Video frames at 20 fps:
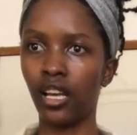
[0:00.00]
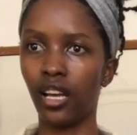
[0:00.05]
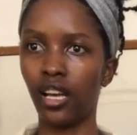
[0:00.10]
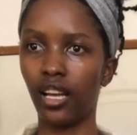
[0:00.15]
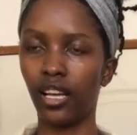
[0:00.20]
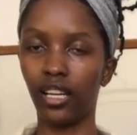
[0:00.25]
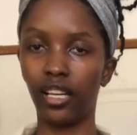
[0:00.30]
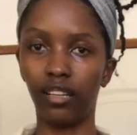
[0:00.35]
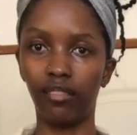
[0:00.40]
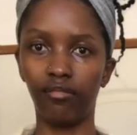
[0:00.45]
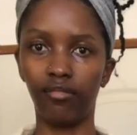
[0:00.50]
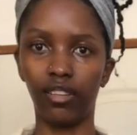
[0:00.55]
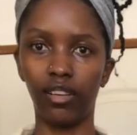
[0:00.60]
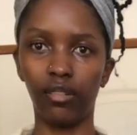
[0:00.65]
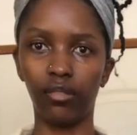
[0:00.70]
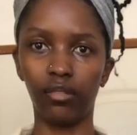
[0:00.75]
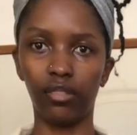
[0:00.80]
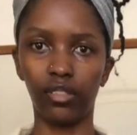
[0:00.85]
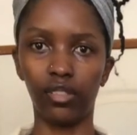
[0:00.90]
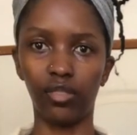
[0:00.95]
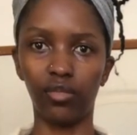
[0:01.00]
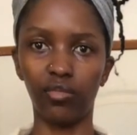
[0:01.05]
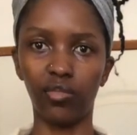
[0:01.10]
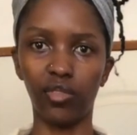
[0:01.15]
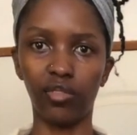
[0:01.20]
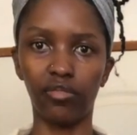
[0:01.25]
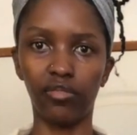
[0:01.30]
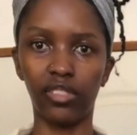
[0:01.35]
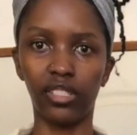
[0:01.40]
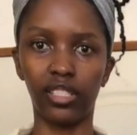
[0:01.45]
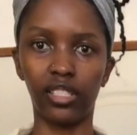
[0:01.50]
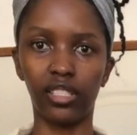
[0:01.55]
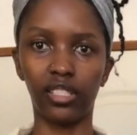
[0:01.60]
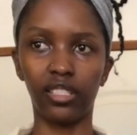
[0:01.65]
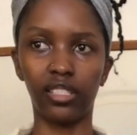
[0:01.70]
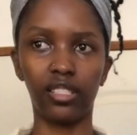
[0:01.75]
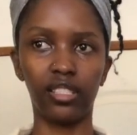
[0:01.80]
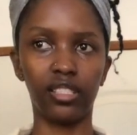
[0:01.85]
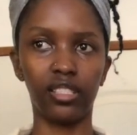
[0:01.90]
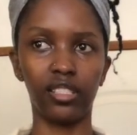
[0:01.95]
I love how the small fits.
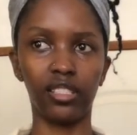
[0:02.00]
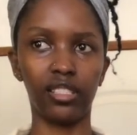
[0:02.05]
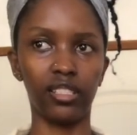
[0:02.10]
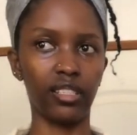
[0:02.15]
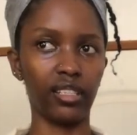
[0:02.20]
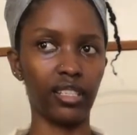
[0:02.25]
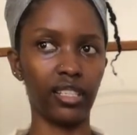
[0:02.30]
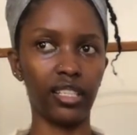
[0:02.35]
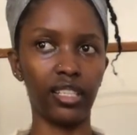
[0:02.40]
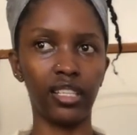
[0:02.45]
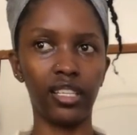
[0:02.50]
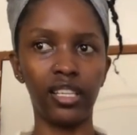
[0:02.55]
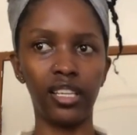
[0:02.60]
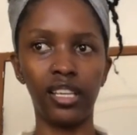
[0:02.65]
Alright.